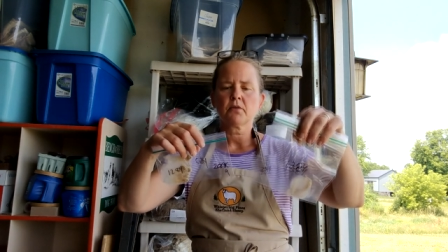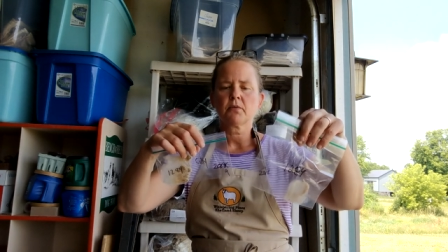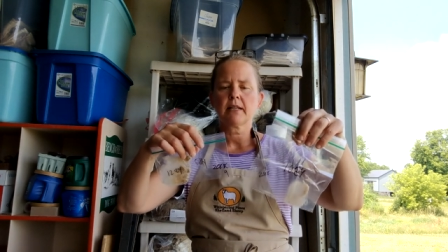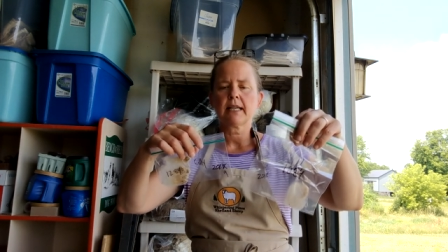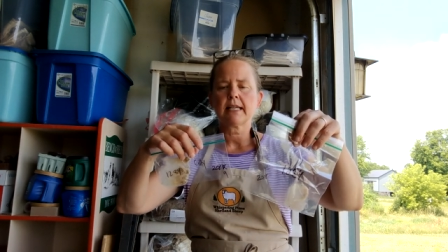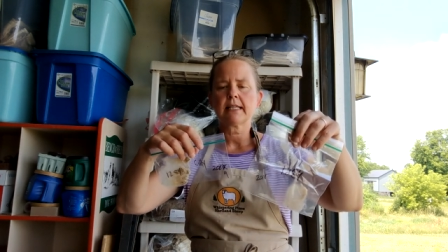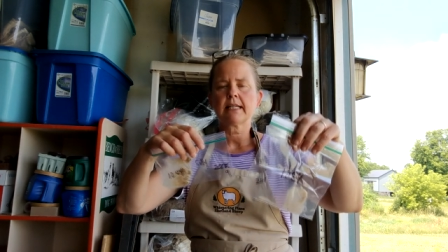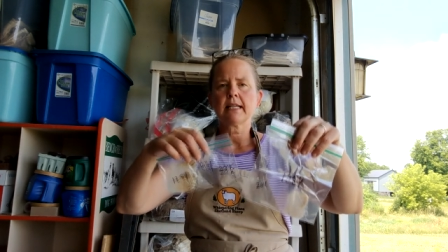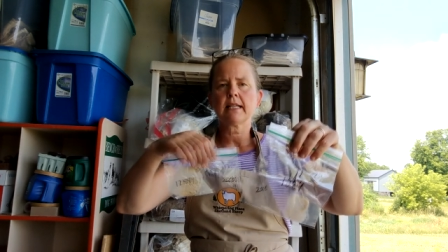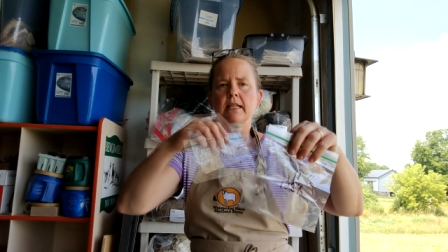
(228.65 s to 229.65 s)

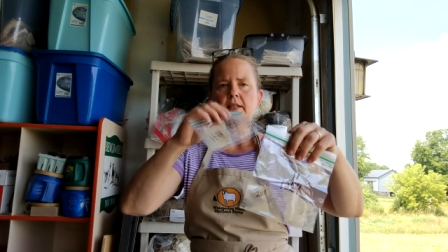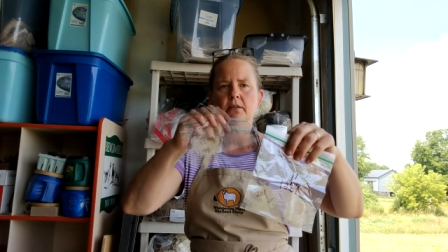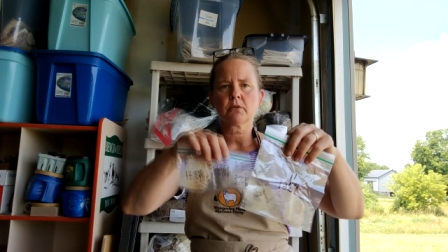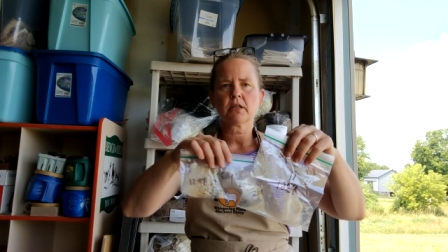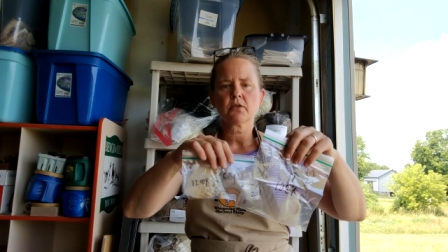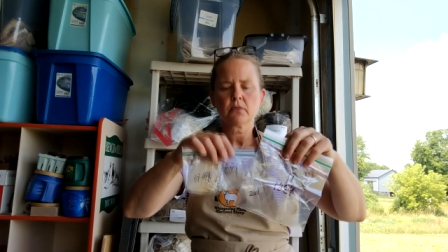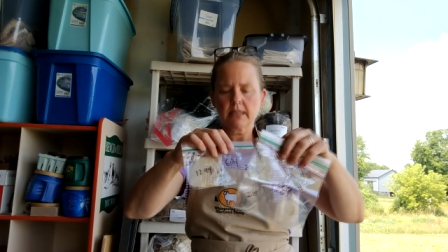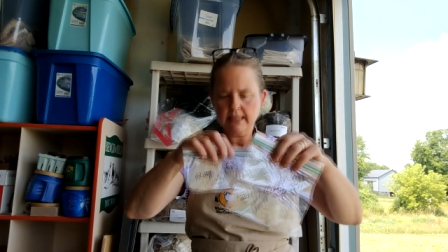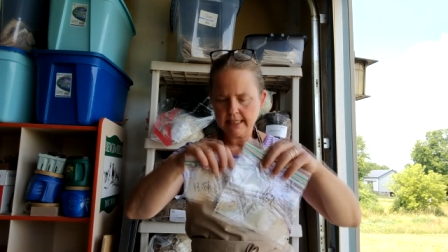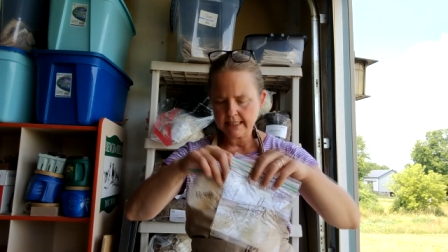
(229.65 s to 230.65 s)
2018, I took one in
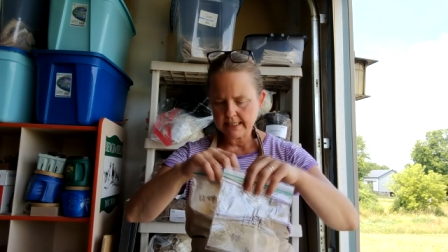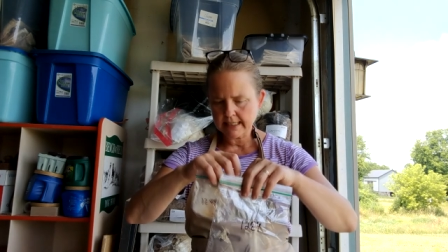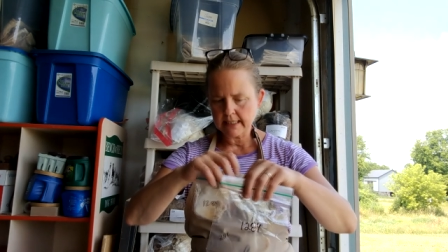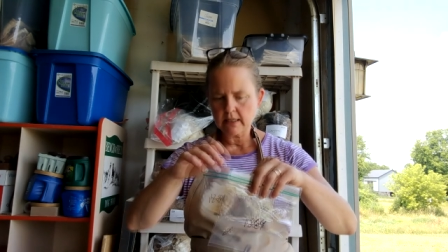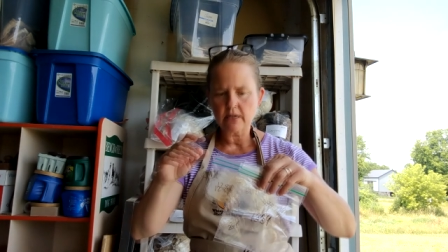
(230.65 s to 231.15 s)
2019,